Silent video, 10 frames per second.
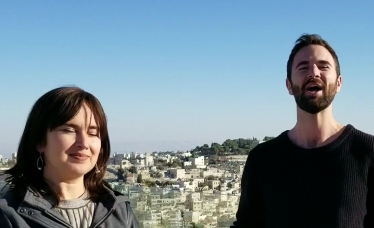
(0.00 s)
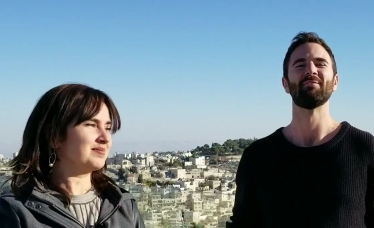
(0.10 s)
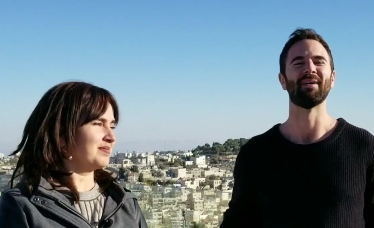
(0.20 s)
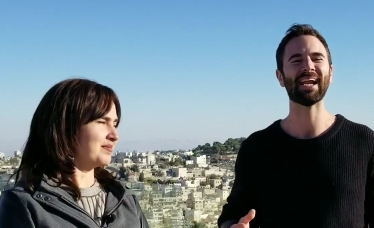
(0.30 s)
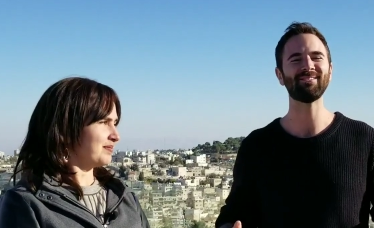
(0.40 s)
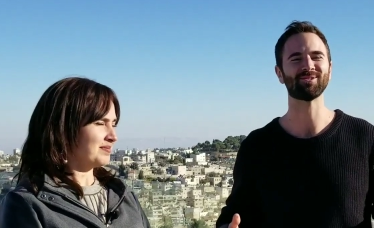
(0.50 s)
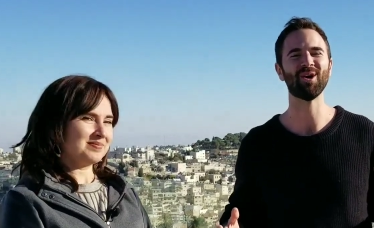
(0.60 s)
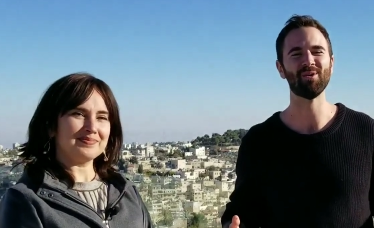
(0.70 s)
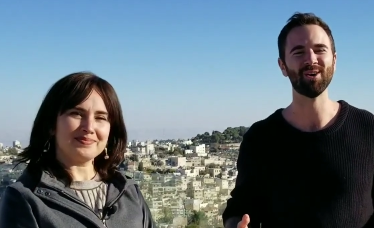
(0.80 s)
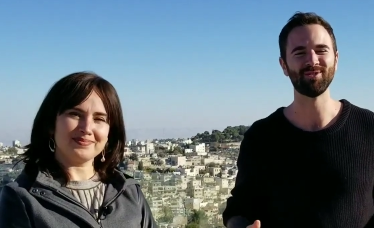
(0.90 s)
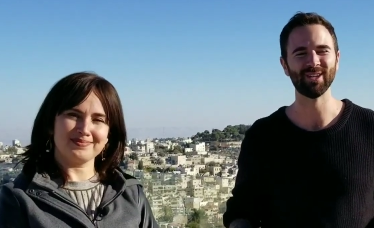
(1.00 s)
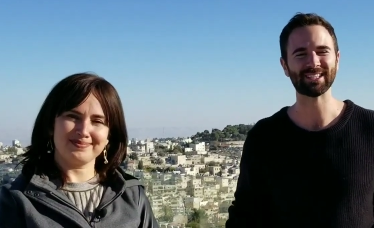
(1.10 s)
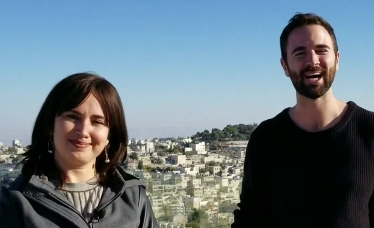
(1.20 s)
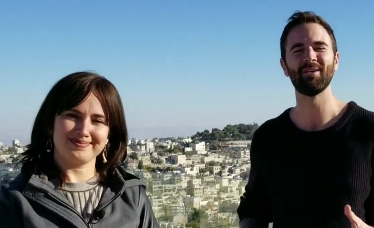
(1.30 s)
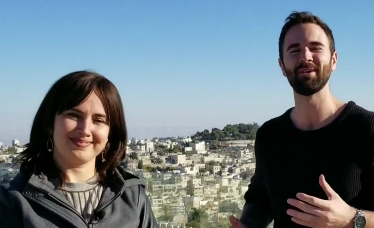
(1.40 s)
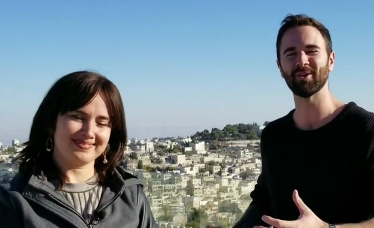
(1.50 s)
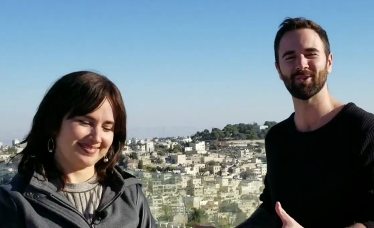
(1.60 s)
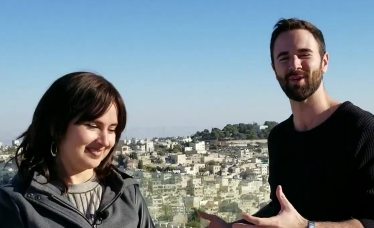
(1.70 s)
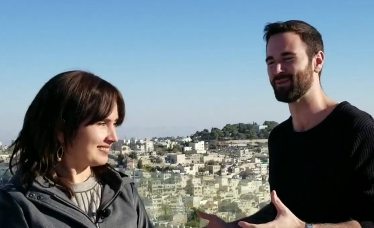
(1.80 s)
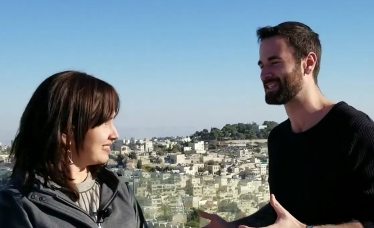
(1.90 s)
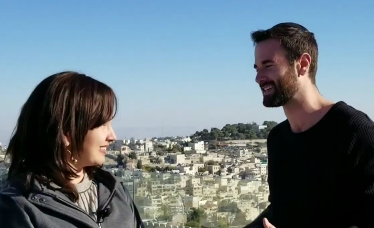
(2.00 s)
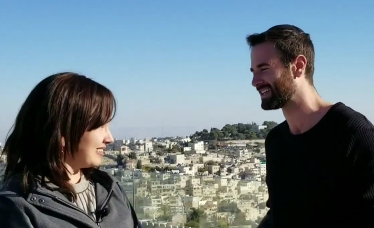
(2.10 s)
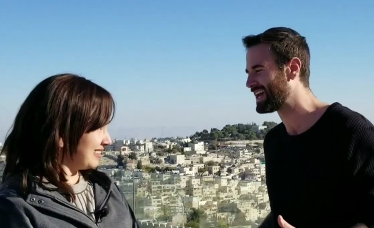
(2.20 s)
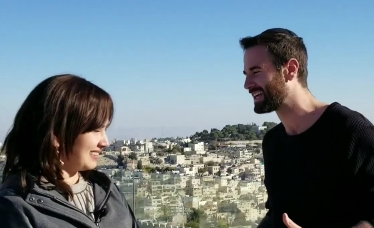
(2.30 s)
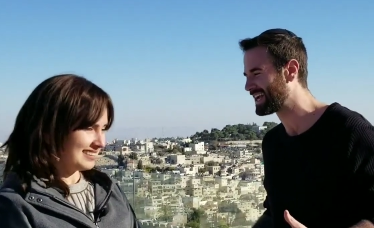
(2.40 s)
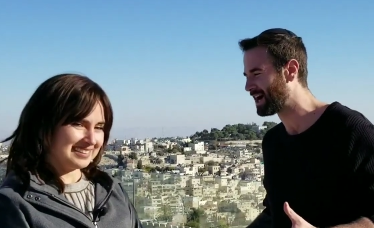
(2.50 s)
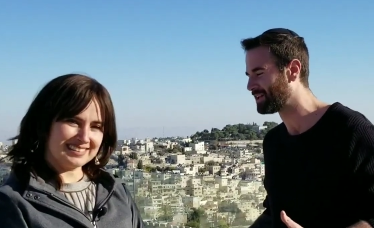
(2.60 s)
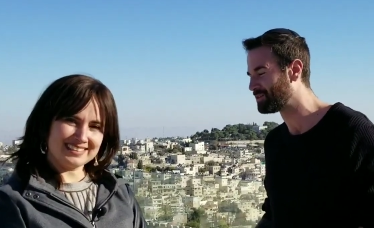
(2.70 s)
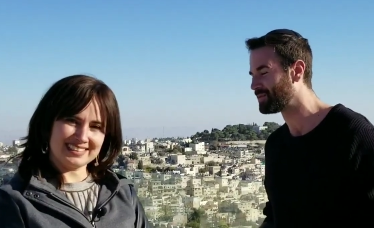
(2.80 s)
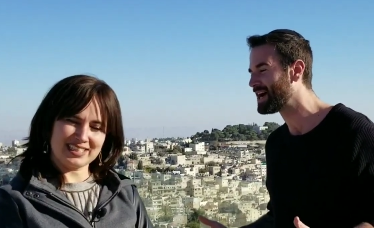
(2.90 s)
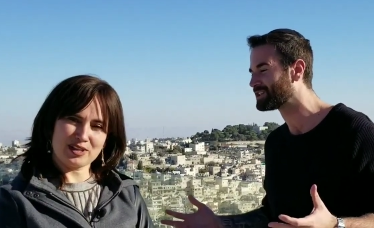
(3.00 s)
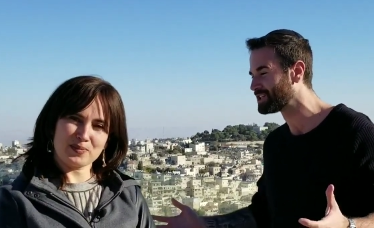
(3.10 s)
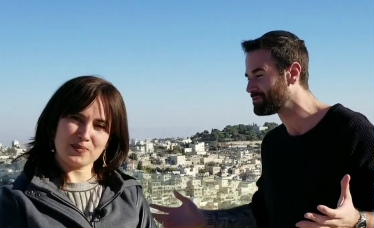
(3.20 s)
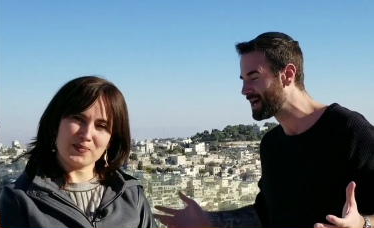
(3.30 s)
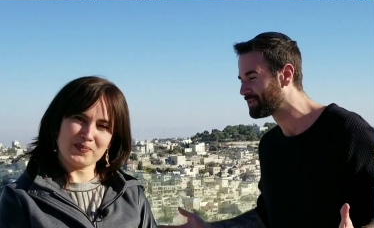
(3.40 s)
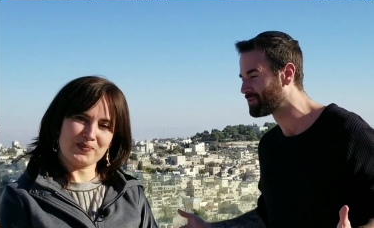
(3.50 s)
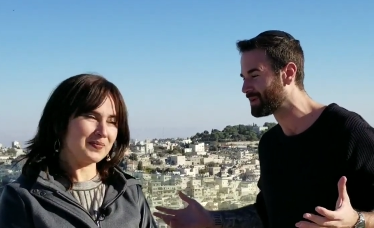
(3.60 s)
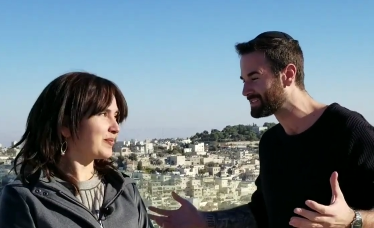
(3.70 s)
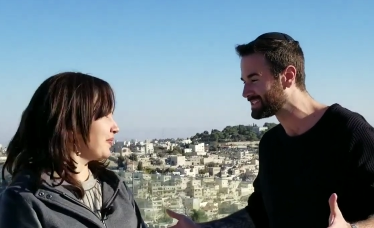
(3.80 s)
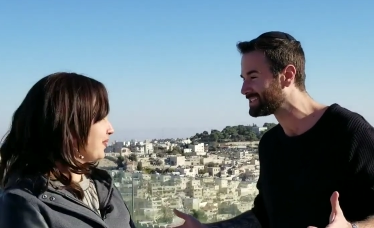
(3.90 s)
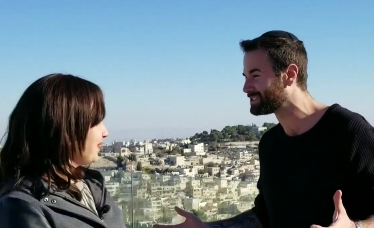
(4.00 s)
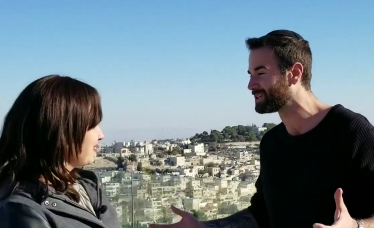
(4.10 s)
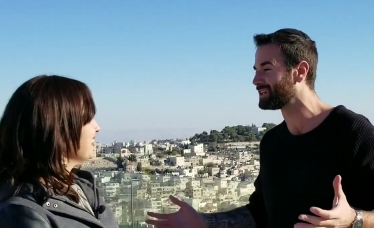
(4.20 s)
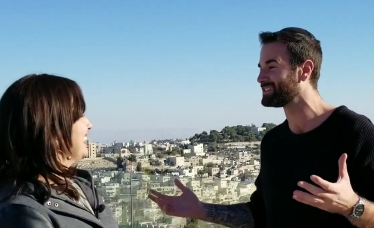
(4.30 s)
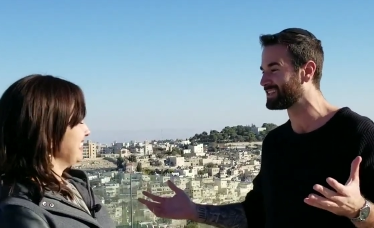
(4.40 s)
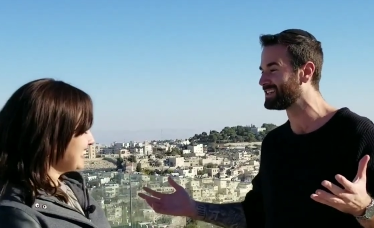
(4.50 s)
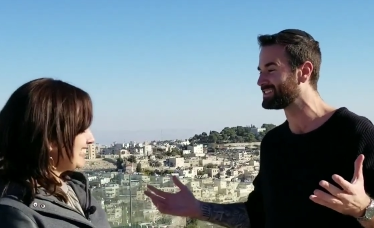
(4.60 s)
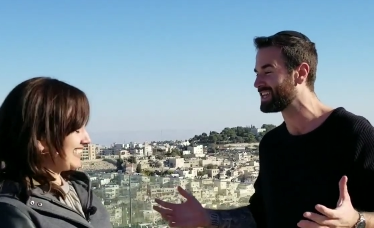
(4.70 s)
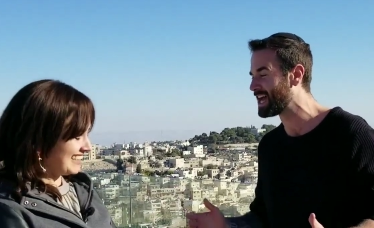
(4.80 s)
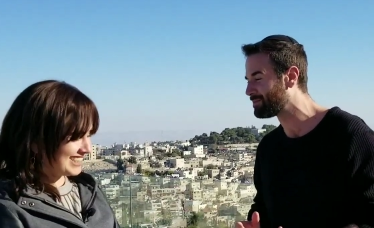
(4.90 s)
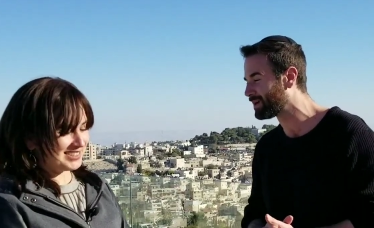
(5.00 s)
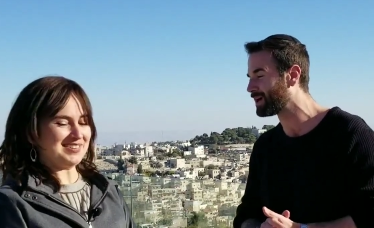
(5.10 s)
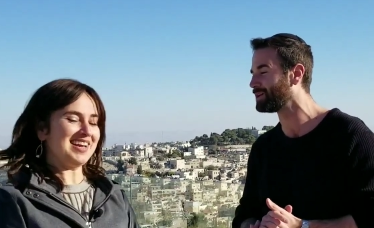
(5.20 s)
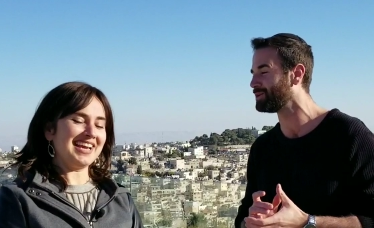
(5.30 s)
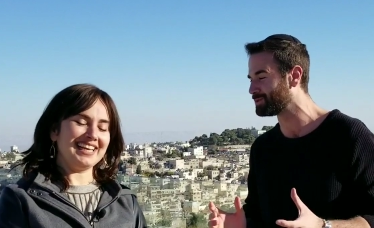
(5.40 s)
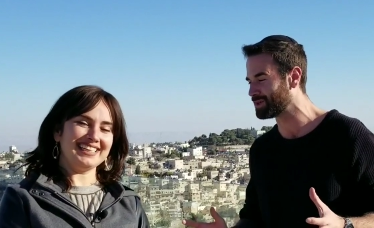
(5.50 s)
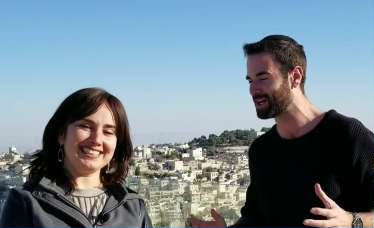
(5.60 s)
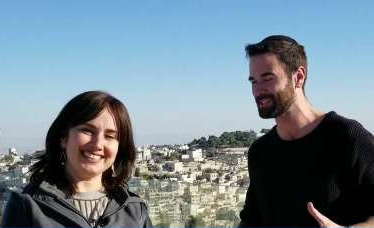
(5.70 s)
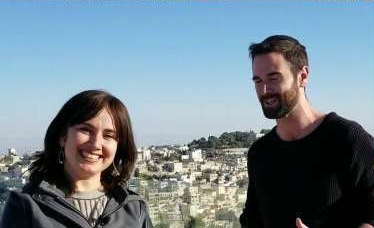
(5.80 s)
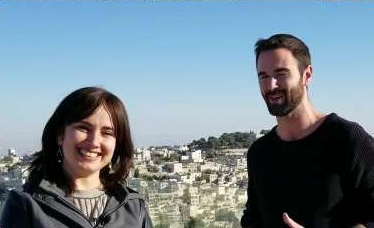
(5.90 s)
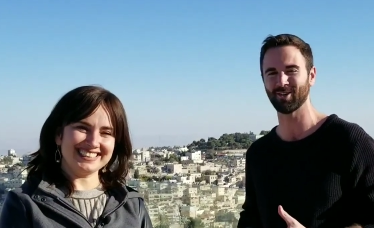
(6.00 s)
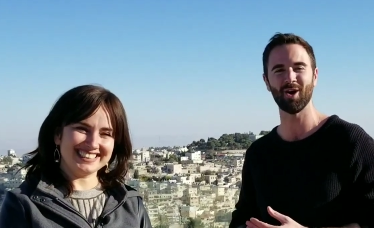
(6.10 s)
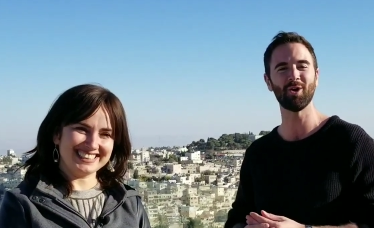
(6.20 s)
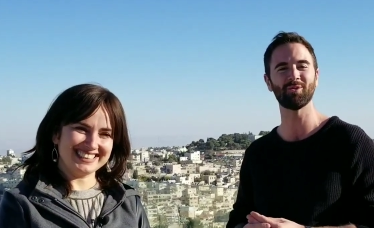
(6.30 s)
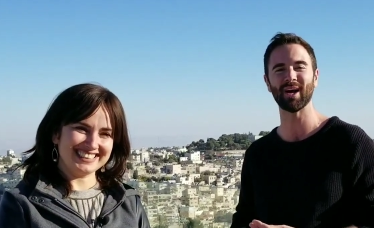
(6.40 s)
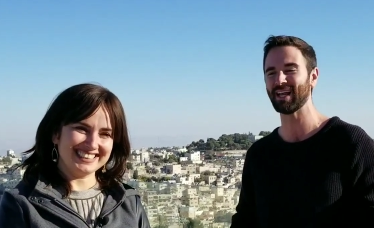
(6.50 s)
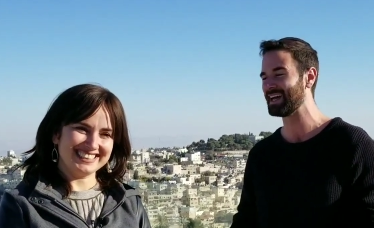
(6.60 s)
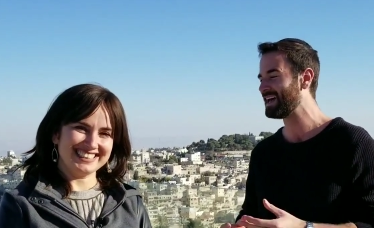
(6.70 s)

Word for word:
Speaker 1: My name's Will Wolfowich. I'm here with Rebbitzin Ilana Cowland. We actually met through my sister, Stacy Ambar, right. huge rock star in her own right.